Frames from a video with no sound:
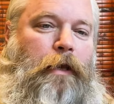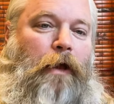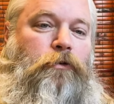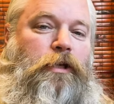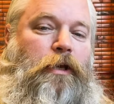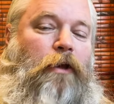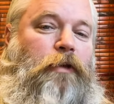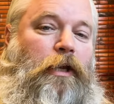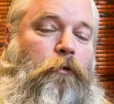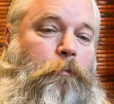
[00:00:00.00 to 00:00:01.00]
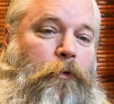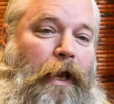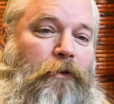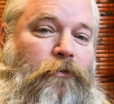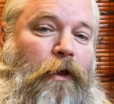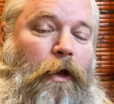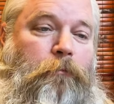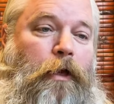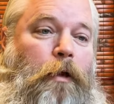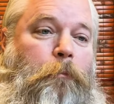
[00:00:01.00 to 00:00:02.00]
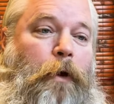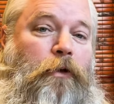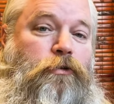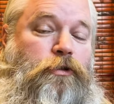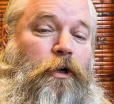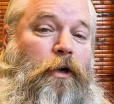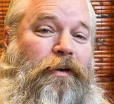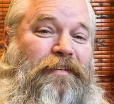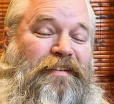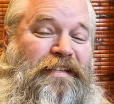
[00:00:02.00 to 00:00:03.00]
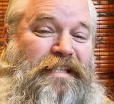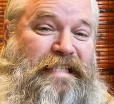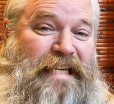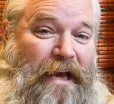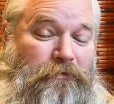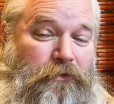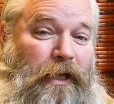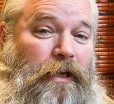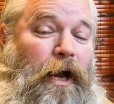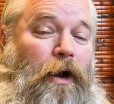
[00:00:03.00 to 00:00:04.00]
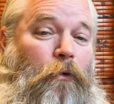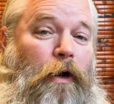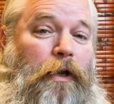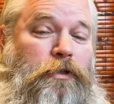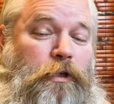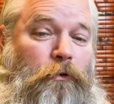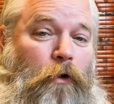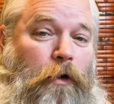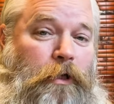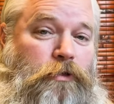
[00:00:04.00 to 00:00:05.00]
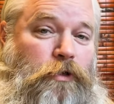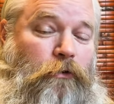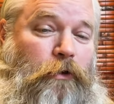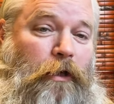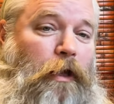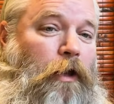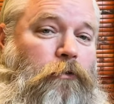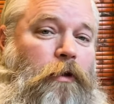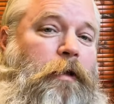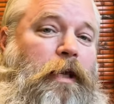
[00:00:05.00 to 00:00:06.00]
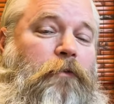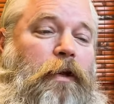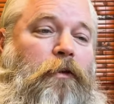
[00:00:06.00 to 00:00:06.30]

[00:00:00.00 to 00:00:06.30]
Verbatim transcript: now she does need to replace some but sugar is definitely not what she would want to be choosing so let me give you an